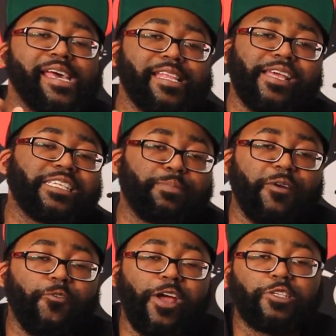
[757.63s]
And yes,
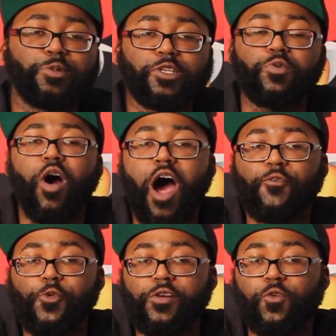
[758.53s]
my friends, we do
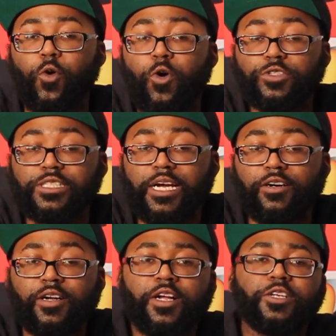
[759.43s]
offer it for
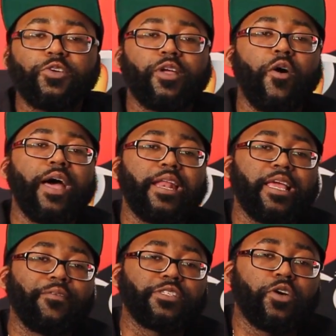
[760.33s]
wholesale. So go ahead
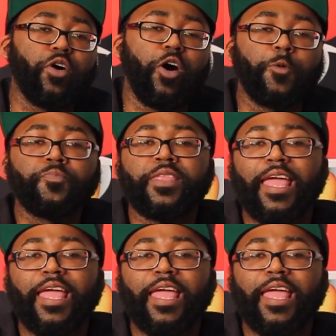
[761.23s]
and give us a call.